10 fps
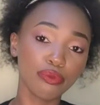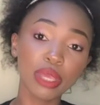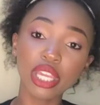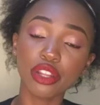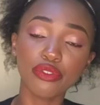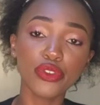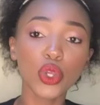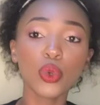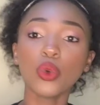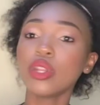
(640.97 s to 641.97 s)
being
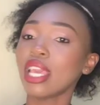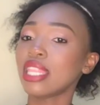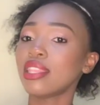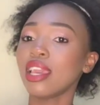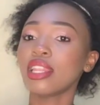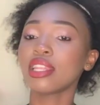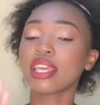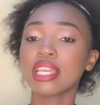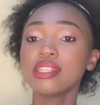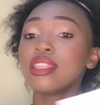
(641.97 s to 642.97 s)
reviewed, and then
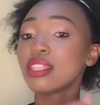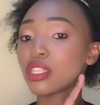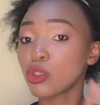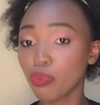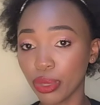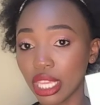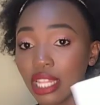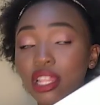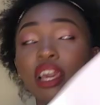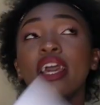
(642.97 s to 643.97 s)
getting this
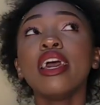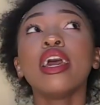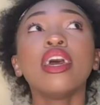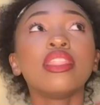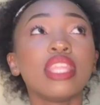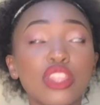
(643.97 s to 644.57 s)
pin, the